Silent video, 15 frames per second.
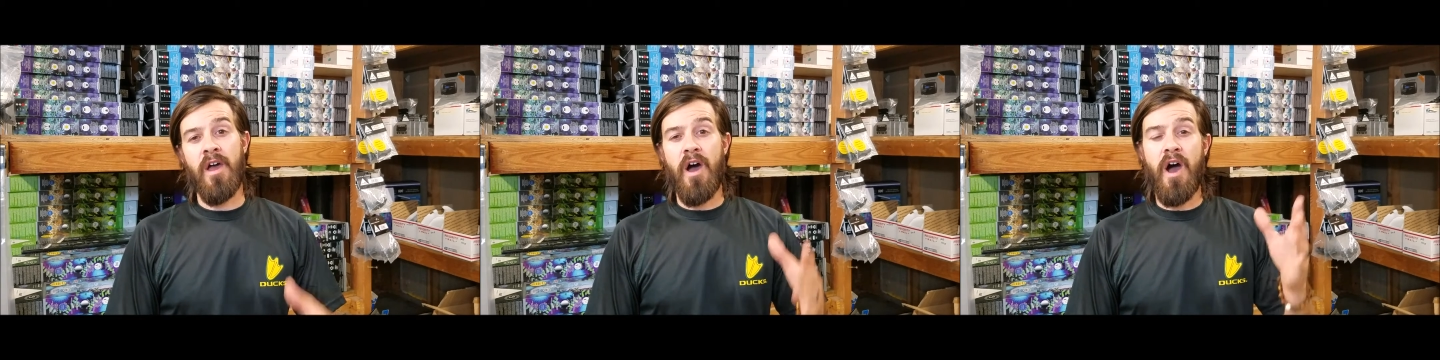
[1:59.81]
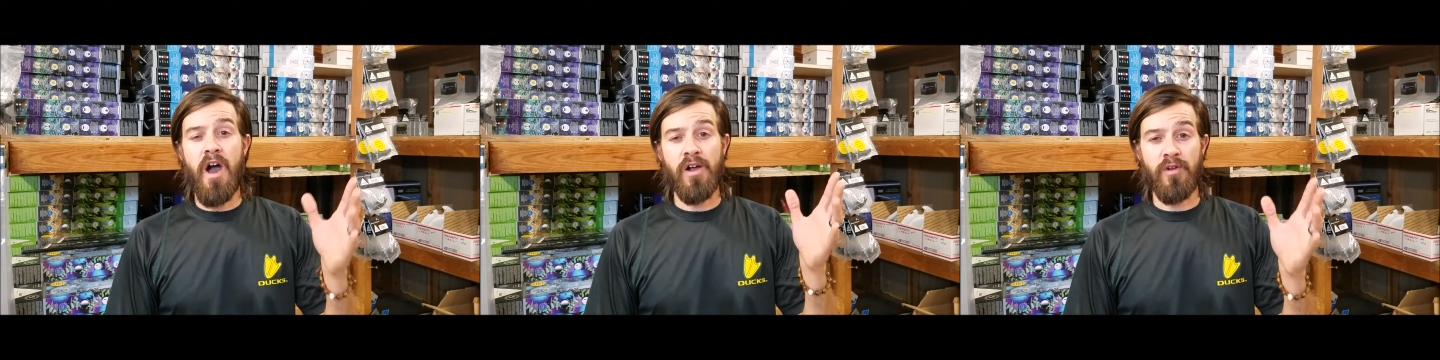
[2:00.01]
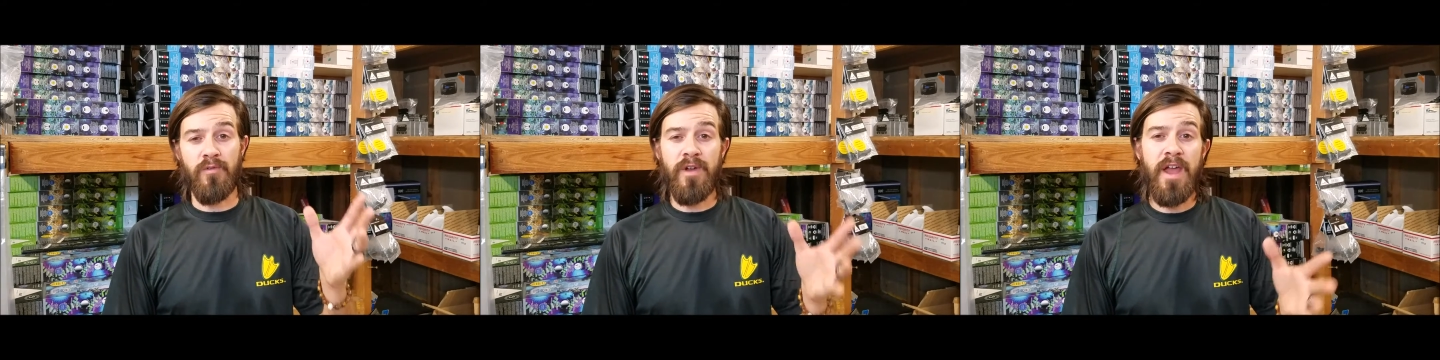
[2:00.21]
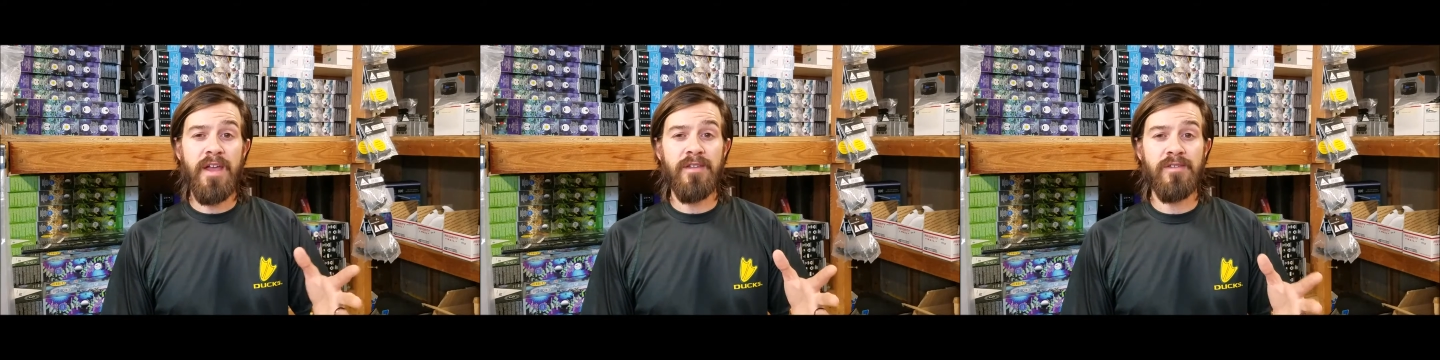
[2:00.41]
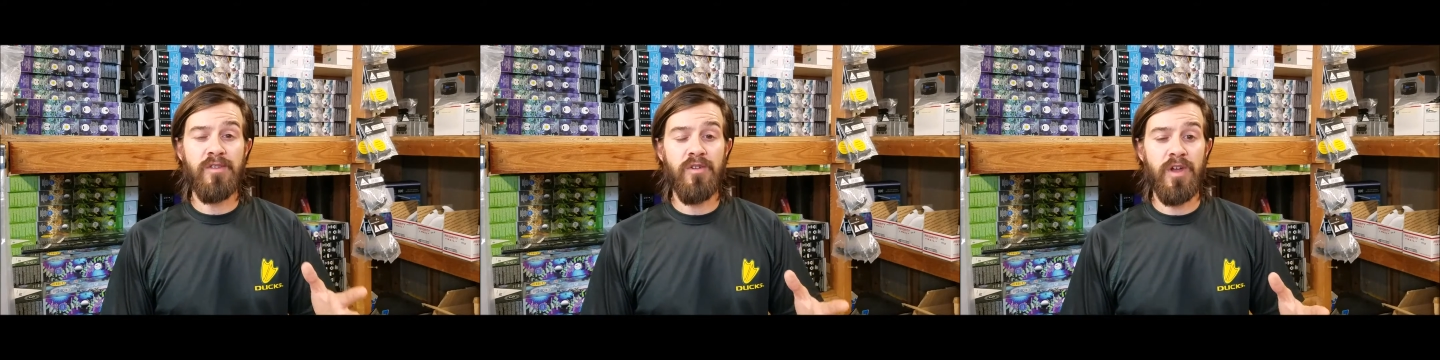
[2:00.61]
Aqua Ray
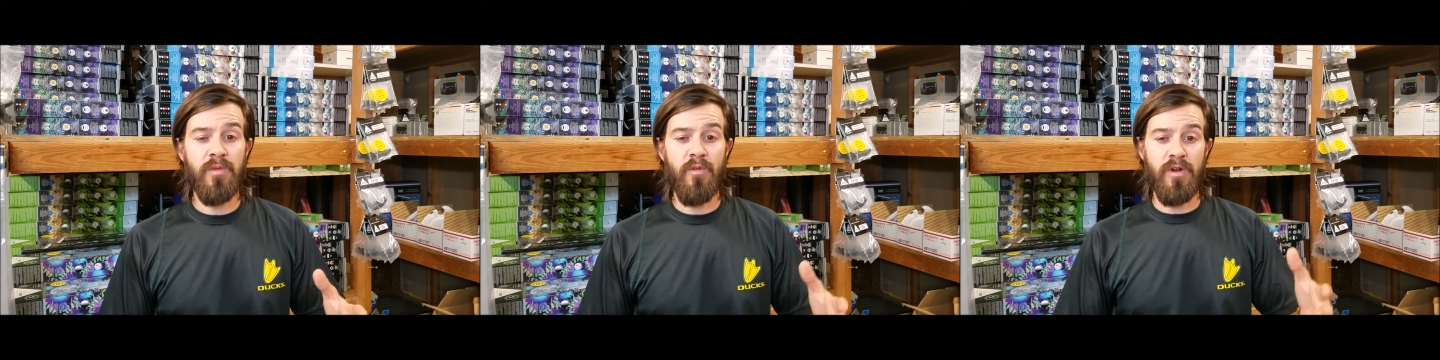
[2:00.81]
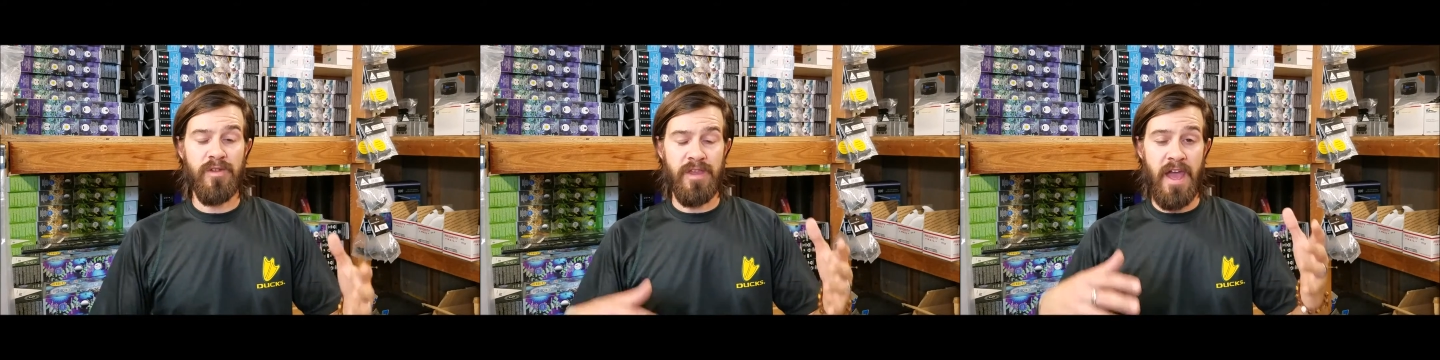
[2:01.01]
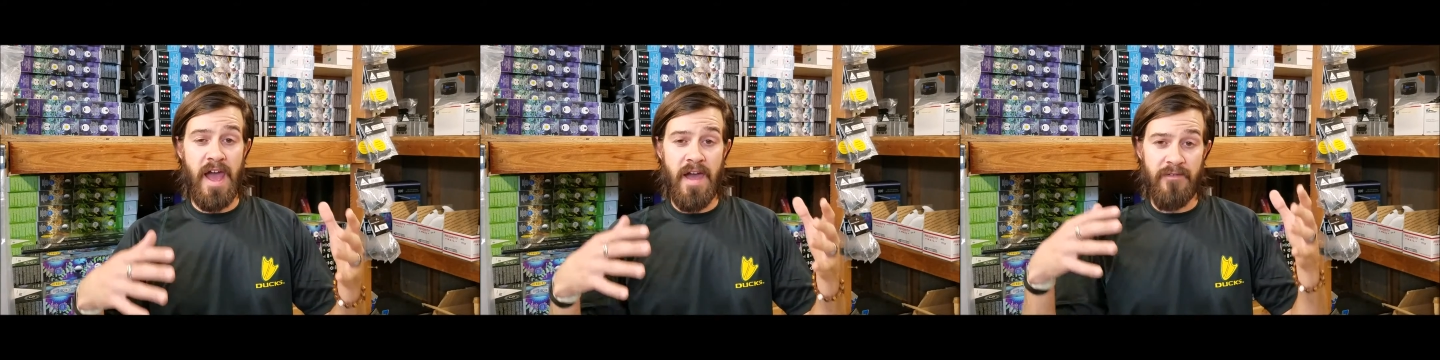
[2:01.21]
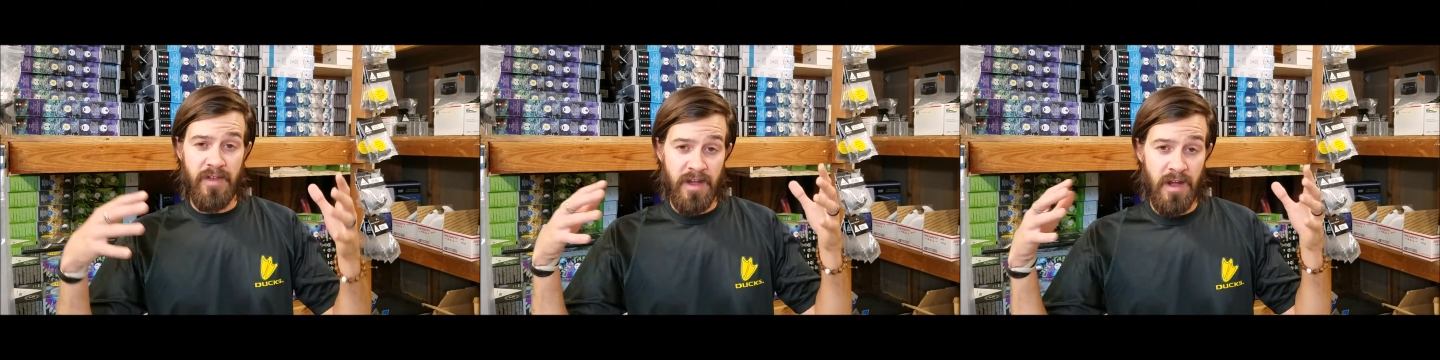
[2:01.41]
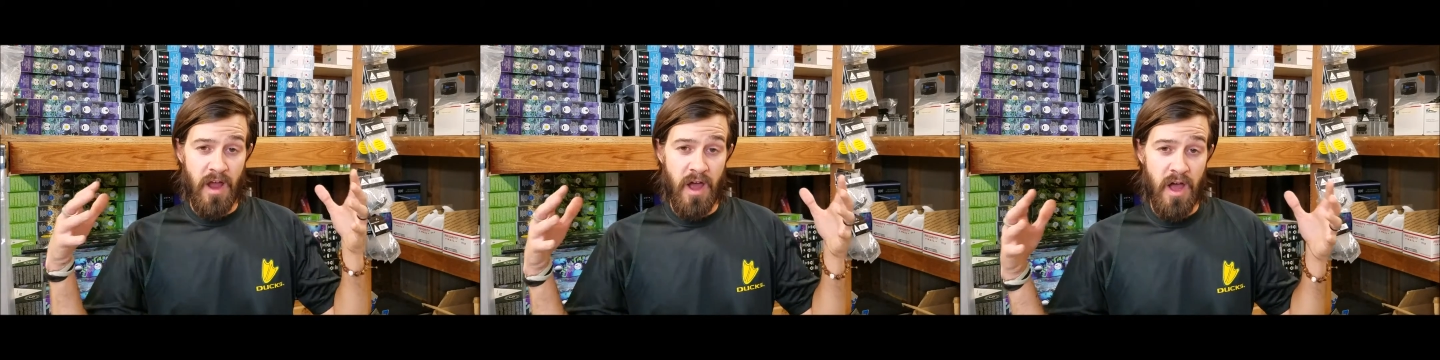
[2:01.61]
is doing, where it's
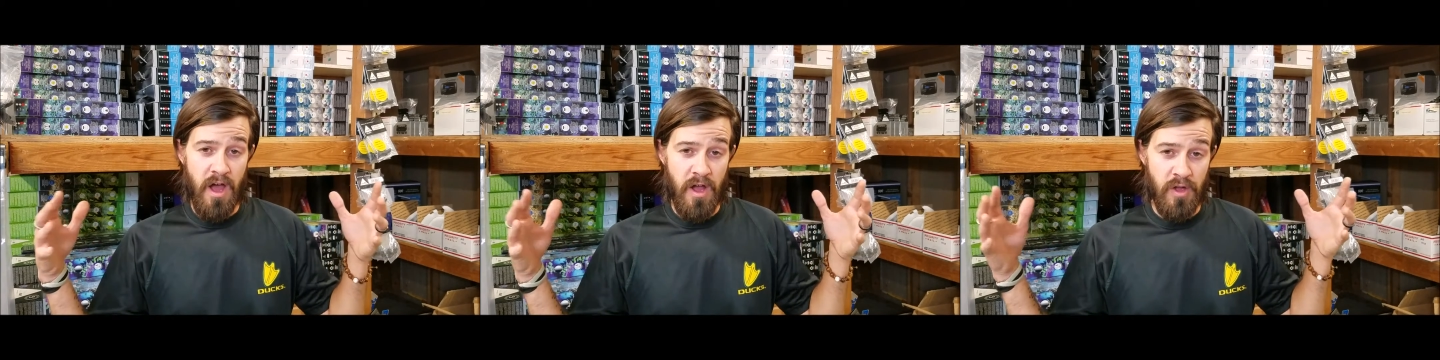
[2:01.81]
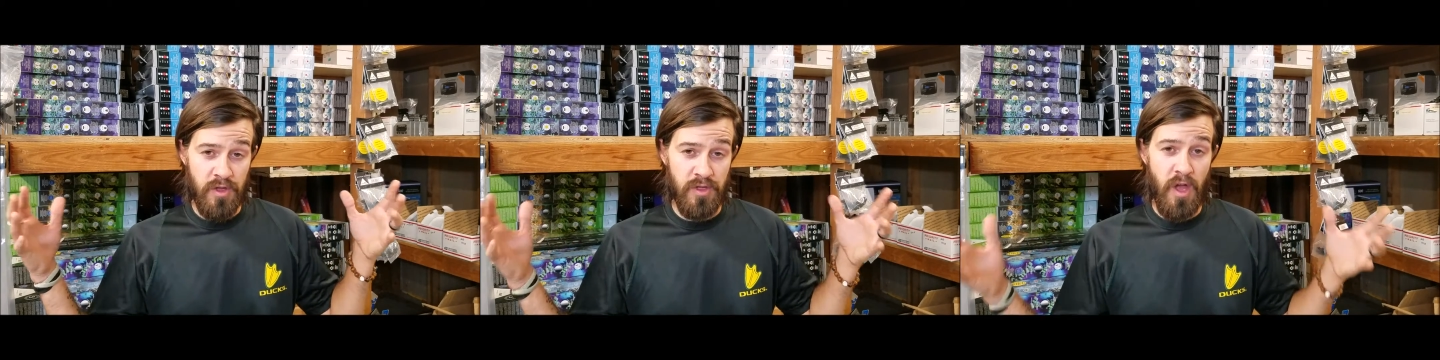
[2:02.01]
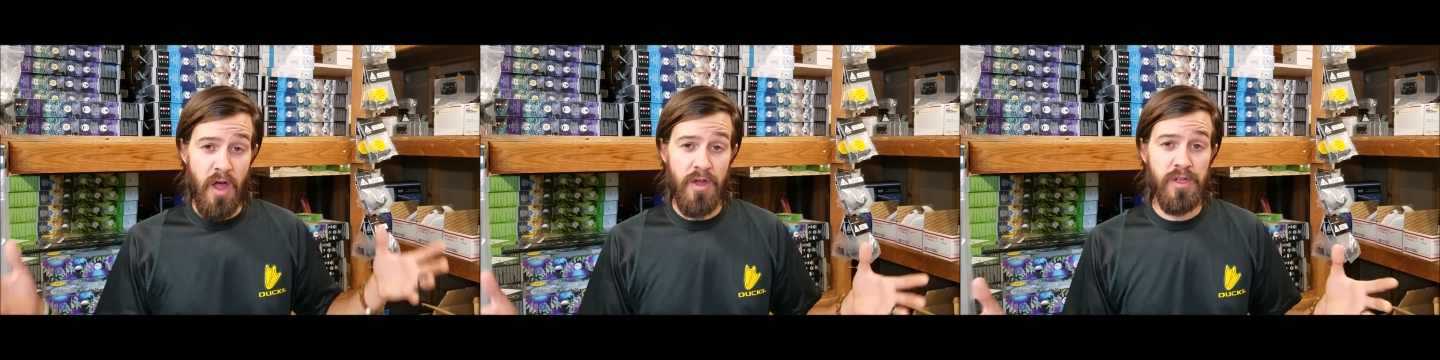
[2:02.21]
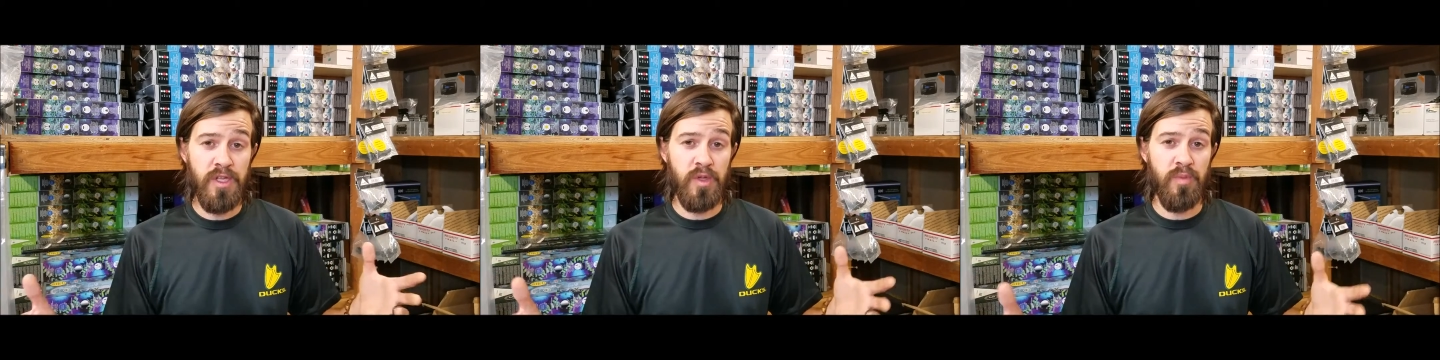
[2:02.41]
having a solid